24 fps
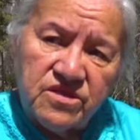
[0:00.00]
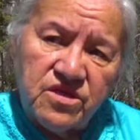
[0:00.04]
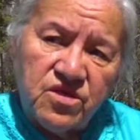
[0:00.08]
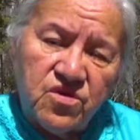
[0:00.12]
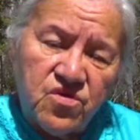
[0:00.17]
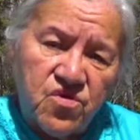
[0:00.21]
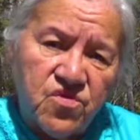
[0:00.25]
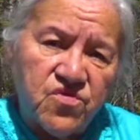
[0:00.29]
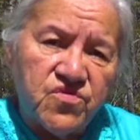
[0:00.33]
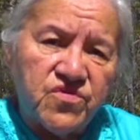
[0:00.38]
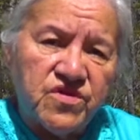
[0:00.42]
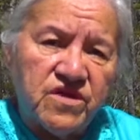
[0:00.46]
the
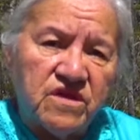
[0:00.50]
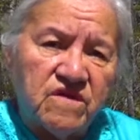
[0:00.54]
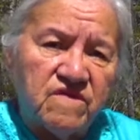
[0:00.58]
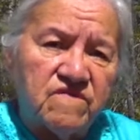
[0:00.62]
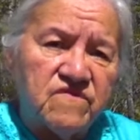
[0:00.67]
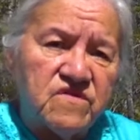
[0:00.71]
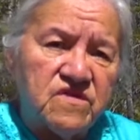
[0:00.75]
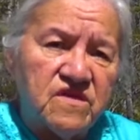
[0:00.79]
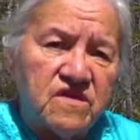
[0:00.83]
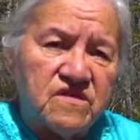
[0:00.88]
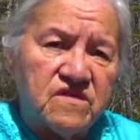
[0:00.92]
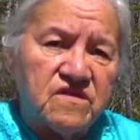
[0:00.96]
earth
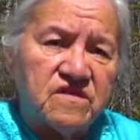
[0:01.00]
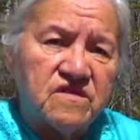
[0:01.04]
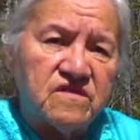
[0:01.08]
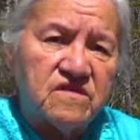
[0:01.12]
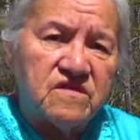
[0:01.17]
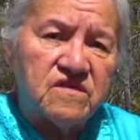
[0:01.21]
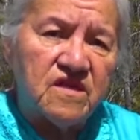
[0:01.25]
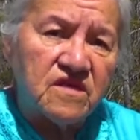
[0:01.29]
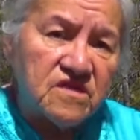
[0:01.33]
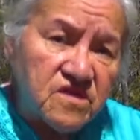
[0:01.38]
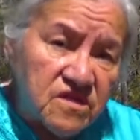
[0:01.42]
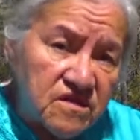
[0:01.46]
gives us
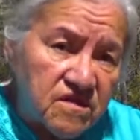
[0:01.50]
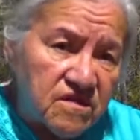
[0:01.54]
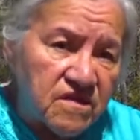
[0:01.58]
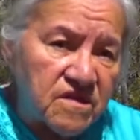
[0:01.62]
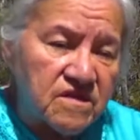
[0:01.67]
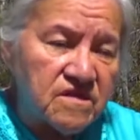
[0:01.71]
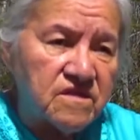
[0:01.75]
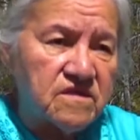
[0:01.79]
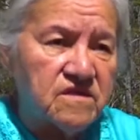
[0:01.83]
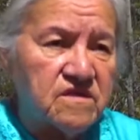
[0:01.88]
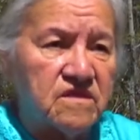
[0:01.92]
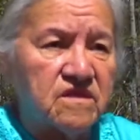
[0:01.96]

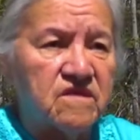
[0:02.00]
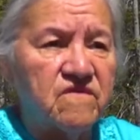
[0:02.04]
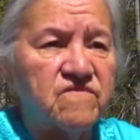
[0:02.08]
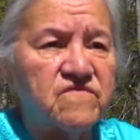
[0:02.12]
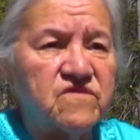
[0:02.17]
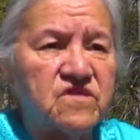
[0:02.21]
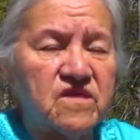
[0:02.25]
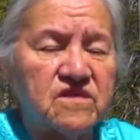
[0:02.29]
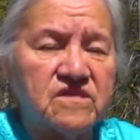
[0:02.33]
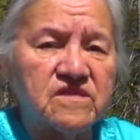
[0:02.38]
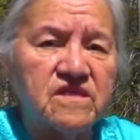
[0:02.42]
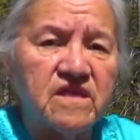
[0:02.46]
sustenance,
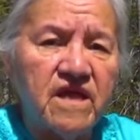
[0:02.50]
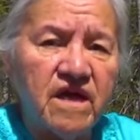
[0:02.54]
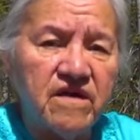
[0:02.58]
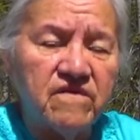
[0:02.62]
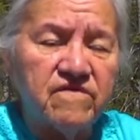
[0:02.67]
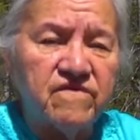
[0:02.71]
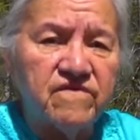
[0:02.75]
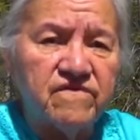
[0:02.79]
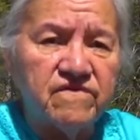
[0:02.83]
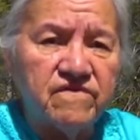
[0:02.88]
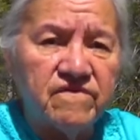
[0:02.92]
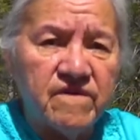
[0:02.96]
gives us
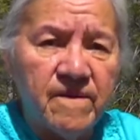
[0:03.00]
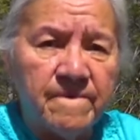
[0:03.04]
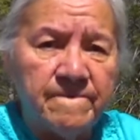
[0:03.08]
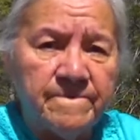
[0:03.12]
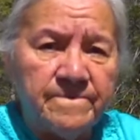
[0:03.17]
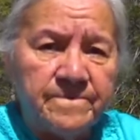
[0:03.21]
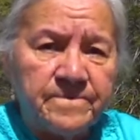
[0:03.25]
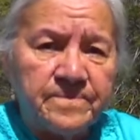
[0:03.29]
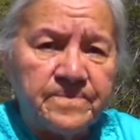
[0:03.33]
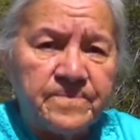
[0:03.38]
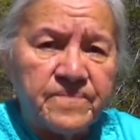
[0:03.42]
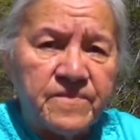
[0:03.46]
life.
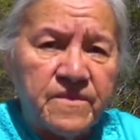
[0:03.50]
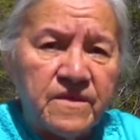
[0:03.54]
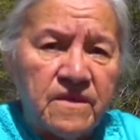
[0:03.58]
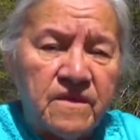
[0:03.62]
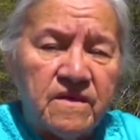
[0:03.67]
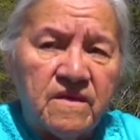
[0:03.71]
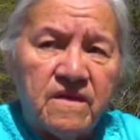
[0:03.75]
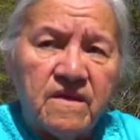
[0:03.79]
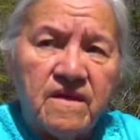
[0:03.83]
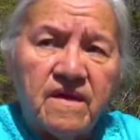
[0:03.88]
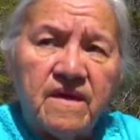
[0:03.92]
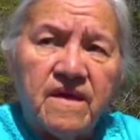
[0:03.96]

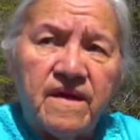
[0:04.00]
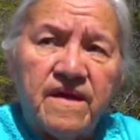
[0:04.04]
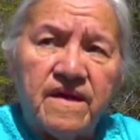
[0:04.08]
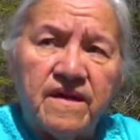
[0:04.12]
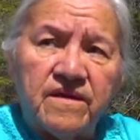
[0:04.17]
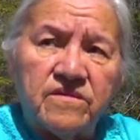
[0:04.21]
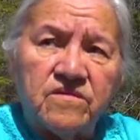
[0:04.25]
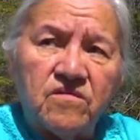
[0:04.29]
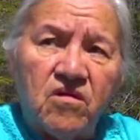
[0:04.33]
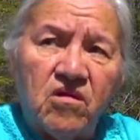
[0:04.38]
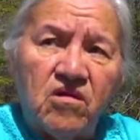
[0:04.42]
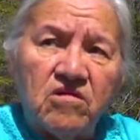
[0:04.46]

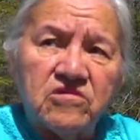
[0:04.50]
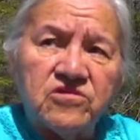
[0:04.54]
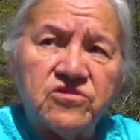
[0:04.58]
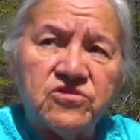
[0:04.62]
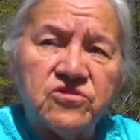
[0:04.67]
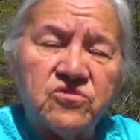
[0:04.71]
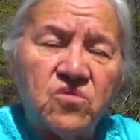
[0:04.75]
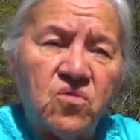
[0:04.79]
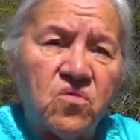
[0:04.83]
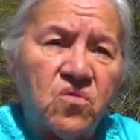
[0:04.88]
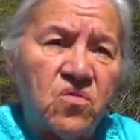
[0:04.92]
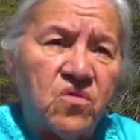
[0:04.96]
And
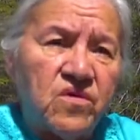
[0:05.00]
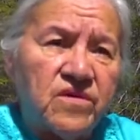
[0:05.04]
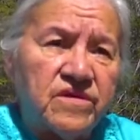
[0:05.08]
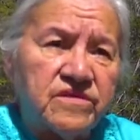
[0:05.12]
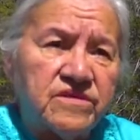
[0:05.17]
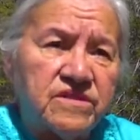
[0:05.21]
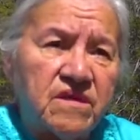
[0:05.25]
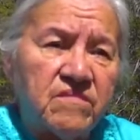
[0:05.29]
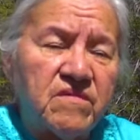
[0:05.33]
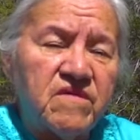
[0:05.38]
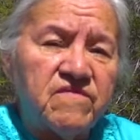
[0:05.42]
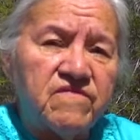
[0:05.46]
also,
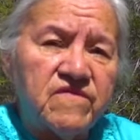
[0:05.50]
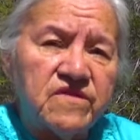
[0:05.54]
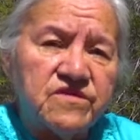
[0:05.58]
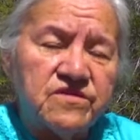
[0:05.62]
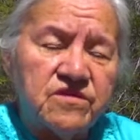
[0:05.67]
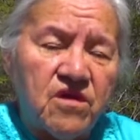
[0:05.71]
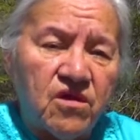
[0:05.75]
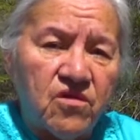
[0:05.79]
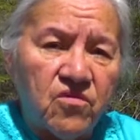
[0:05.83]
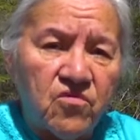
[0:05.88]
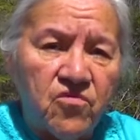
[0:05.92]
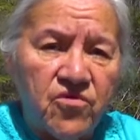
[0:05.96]
some of us
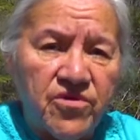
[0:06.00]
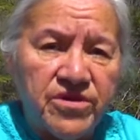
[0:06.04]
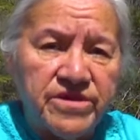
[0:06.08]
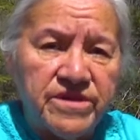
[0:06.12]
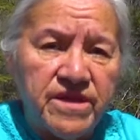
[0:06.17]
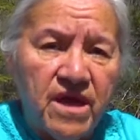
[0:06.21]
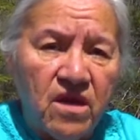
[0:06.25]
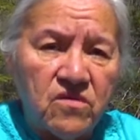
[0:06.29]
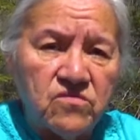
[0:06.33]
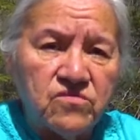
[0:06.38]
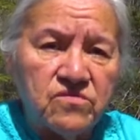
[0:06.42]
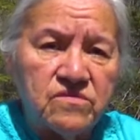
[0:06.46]
are going
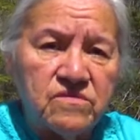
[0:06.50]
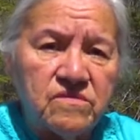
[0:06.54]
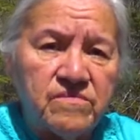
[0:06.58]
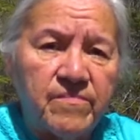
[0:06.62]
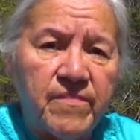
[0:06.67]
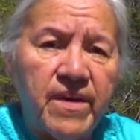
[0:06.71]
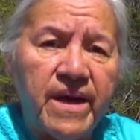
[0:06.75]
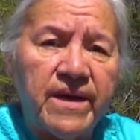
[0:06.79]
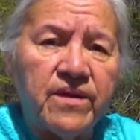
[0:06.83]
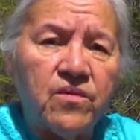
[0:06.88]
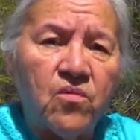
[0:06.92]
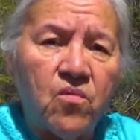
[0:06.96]
down
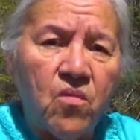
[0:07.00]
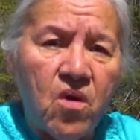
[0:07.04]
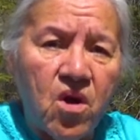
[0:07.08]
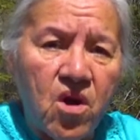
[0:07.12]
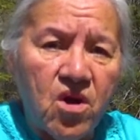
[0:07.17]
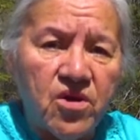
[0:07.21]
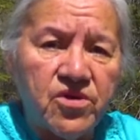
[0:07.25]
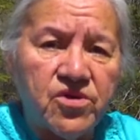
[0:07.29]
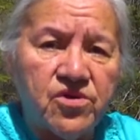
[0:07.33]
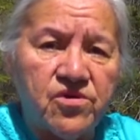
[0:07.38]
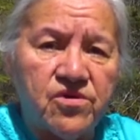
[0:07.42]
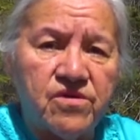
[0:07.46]
by the
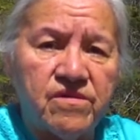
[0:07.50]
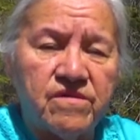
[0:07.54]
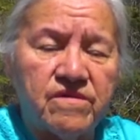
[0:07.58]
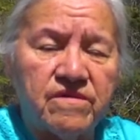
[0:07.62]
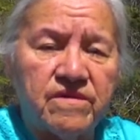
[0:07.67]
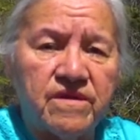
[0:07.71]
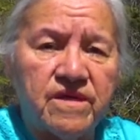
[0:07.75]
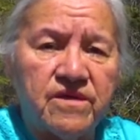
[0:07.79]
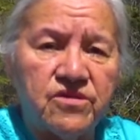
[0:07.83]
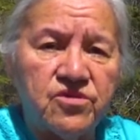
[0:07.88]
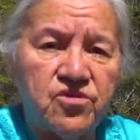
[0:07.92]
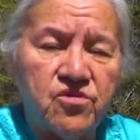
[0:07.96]
water,
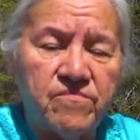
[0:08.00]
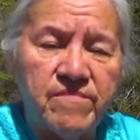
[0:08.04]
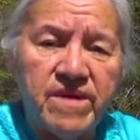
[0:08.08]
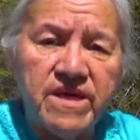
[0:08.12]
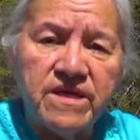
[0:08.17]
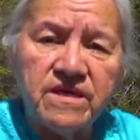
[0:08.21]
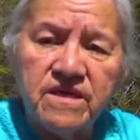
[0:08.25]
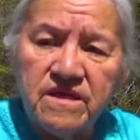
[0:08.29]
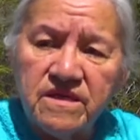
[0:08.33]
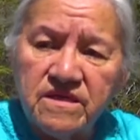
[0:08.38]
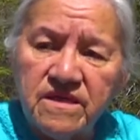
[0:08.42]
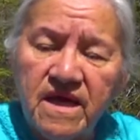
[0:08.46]
and you're
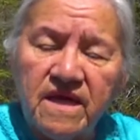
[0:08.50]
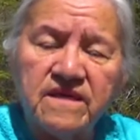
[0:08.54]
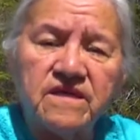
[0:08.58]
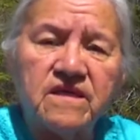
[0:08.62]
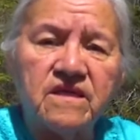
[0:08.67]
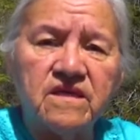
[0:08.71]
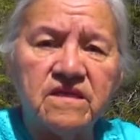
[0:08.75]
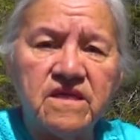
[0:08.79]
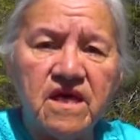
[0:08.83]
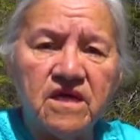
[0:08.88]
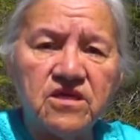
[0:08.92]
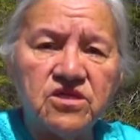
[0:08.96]
making that
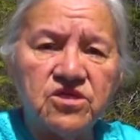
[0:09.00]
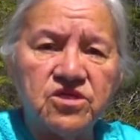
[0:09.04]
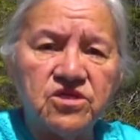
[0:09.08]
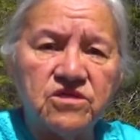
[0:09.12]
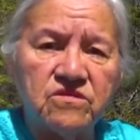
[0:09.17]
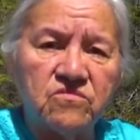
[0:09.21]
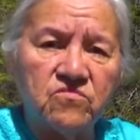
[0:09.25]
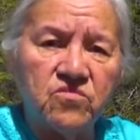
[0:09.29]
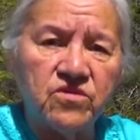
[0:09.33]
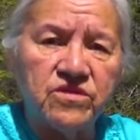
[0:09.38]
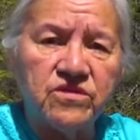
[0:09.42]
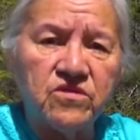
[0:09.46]

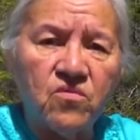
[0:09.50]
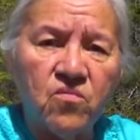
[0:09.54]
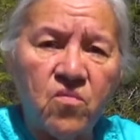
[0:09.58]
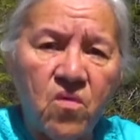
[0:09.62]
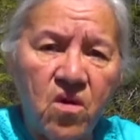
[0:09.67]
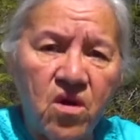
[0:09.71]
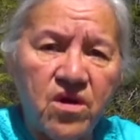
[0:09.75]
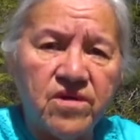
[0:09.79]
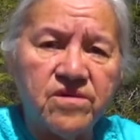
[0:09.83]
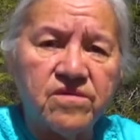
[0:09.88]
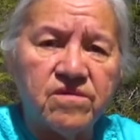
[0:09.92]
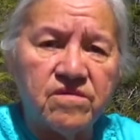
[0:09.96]
connection with the
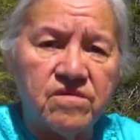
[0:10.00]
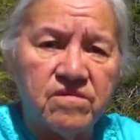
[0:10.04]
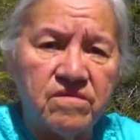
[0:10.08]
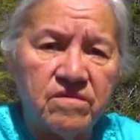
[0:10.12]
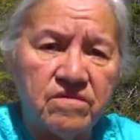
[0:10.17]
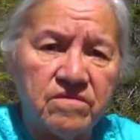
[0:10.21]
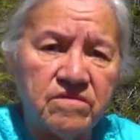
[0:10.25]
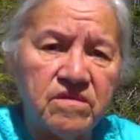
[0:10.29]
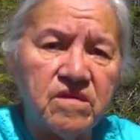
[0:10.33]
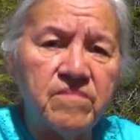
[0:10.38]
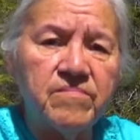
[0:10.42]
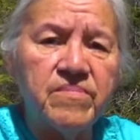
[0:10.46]
water,
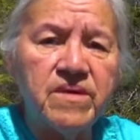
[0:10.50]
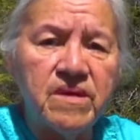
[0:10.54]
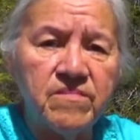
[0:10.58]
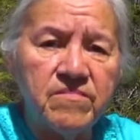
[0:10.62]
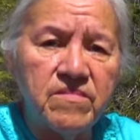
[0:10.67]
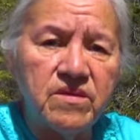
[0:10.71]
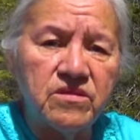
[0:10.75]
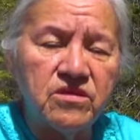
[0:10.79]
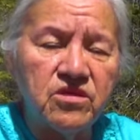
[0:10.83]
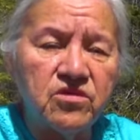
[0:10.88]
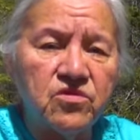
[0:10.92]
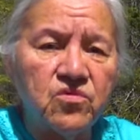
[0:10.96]
Nebe
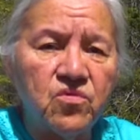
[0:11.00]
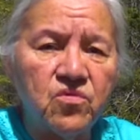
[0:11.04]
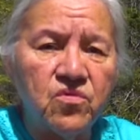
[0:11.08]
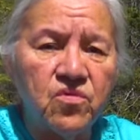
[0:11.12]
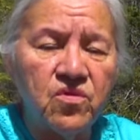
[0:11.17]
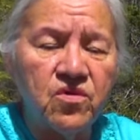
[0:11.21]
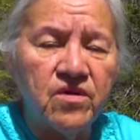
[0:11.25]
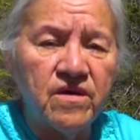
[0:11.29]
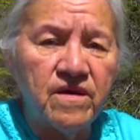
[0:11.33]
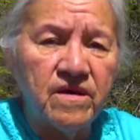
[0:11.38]
Menedo.